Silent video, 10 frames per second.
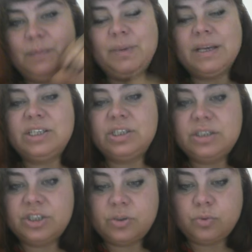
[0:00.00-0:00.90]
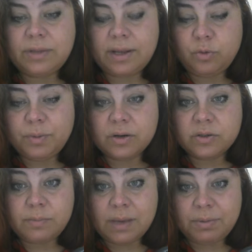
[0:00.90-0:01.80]
picture, just to tell you,
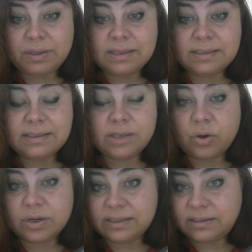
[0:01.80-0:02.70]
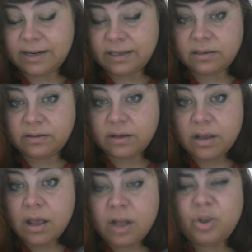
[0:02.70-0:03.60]
because maybe this is orchestrated.
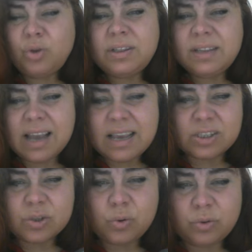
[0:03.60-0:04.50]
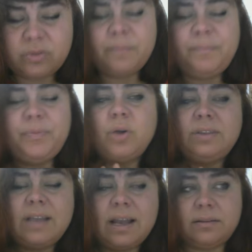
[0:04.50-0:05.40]
Not that the guy is good,
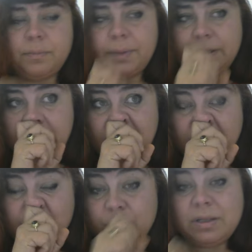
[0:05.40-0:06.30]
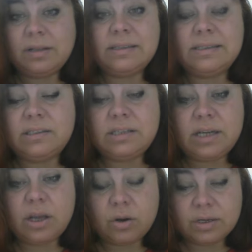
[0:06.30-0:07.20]
not that, but could be that this is
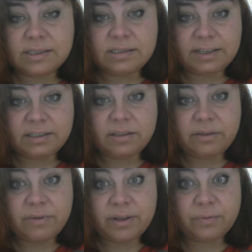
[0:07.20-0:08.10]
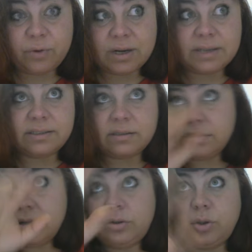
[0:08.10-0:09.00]
really orchestrated event for us
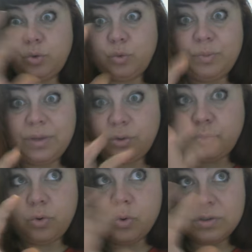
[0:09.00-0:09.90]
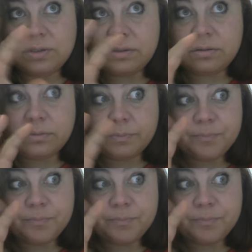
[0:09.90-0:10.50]
not to be to lose the